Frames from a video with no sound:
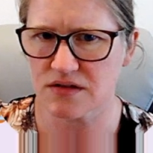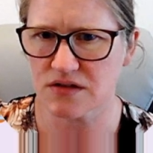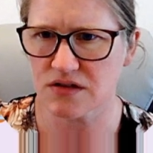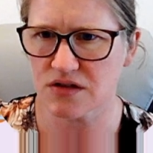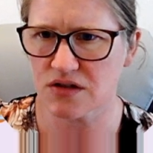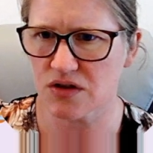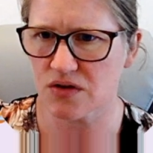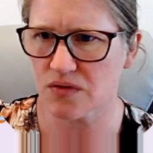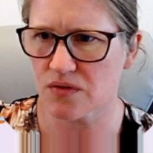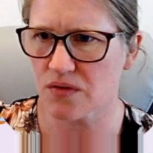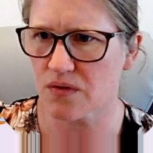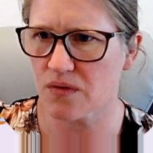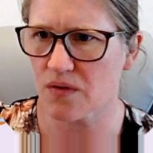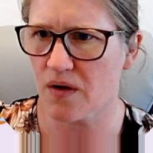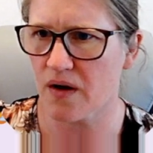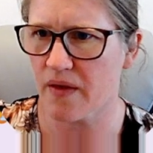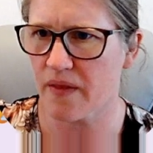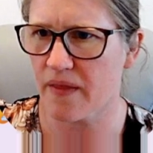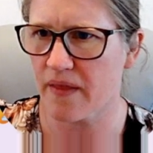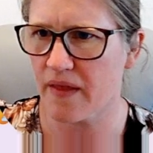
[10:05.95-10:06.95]
to
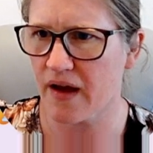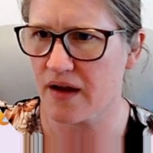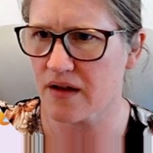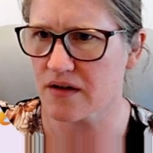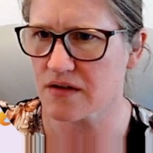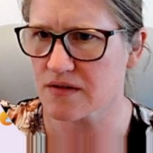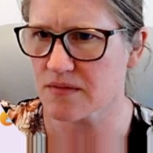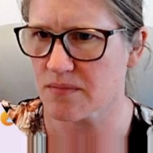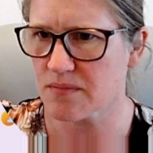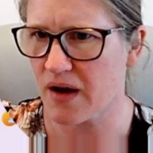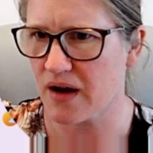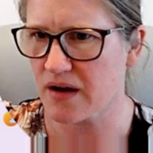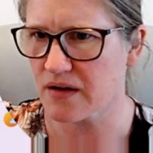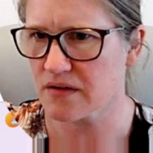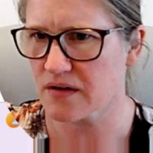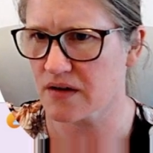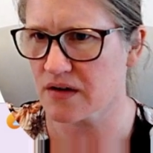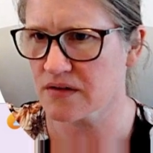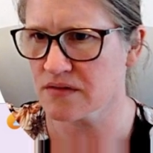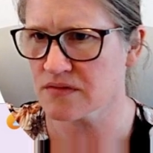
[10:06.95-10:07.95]
that
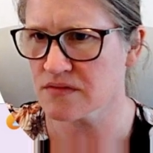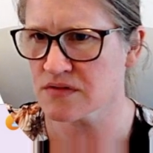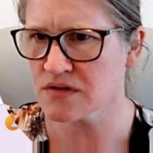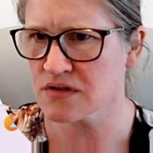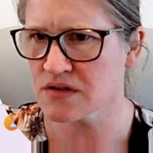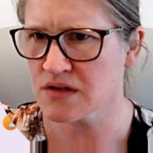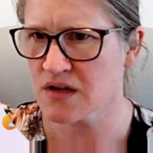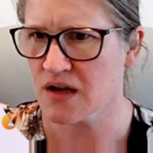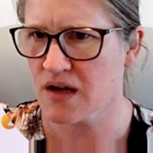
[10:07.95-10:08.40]
background.